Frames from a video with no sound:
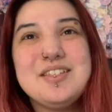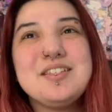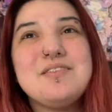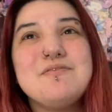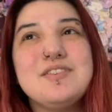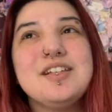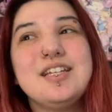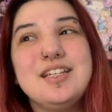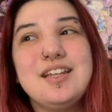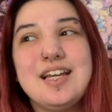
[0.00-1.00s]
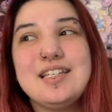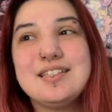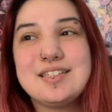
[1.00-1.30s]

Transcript: just a really nice